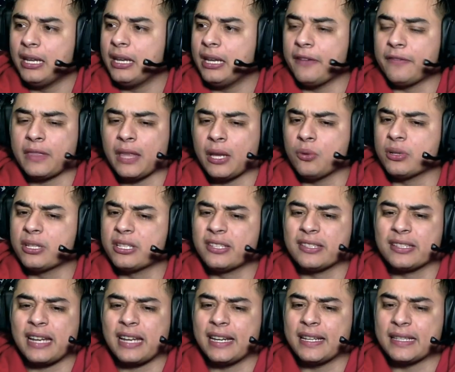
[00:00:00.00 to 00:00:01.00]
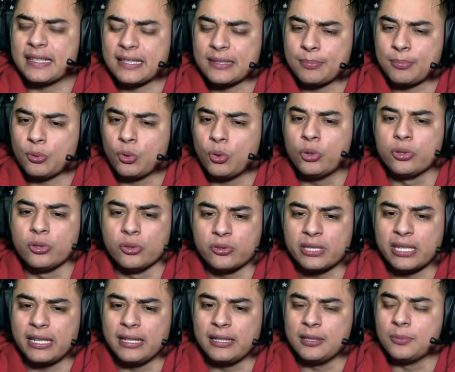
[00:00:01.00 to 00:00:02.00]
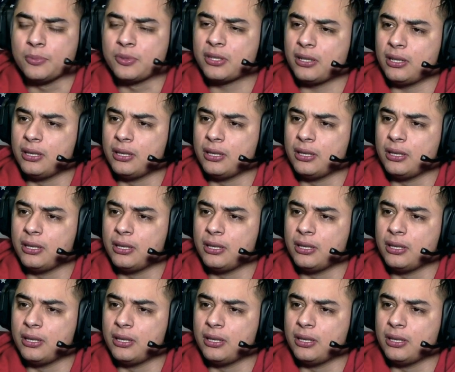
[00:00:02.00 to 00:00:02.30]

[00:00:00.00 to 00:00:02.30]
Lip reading: If they would have just kind of explored those kingdoms